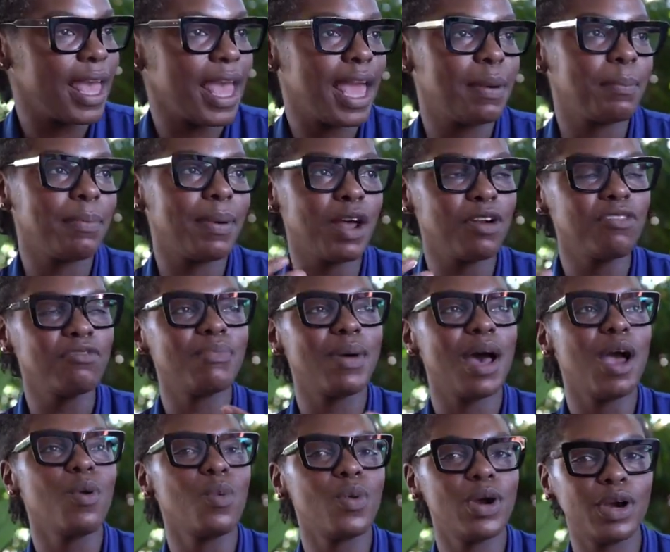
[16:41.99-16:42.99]
And part of
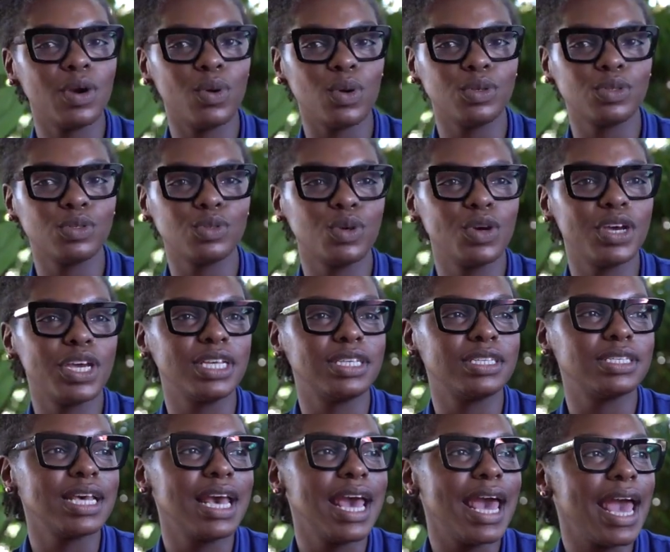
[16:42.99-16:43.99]
my work also
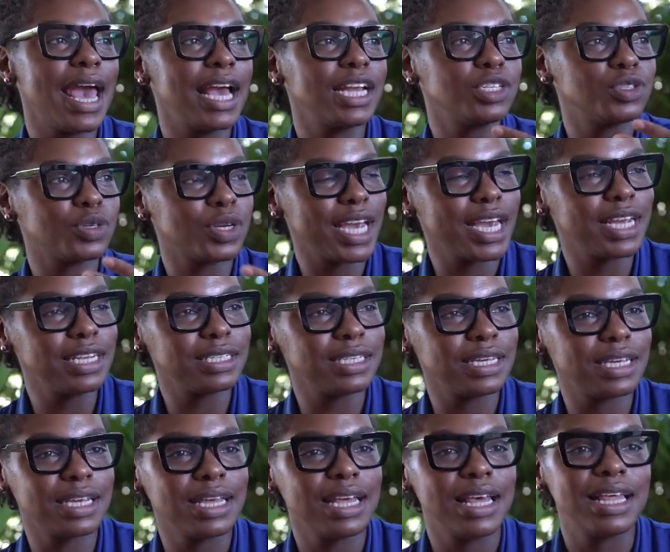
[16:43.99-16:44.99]
is
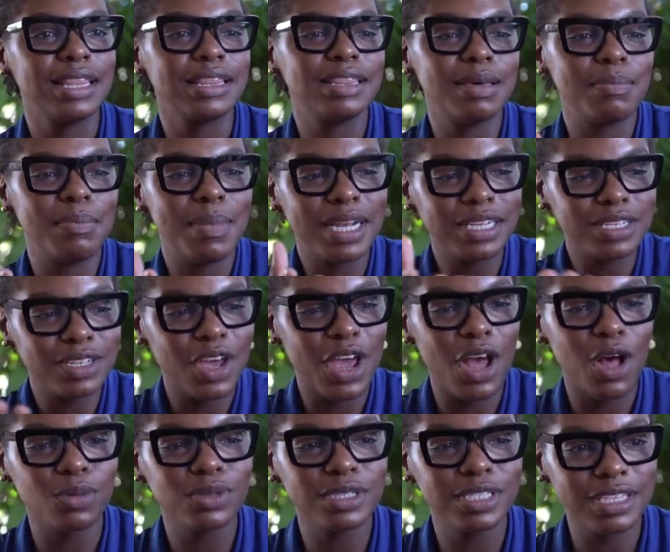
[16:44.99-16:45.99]
educating the mental
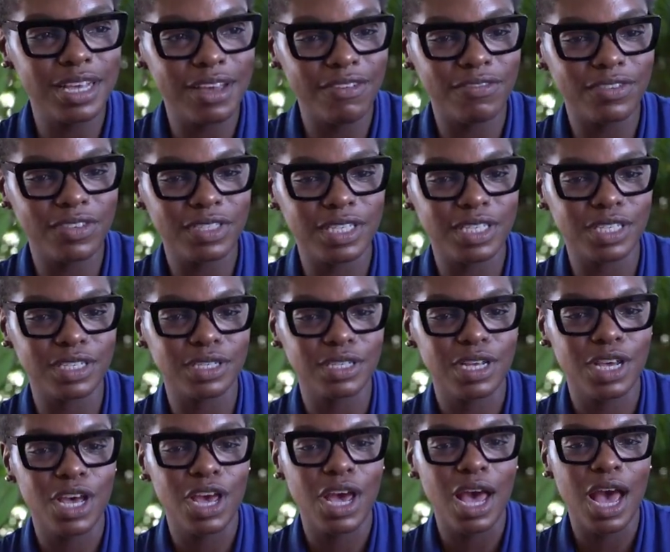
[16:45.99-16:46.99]
health services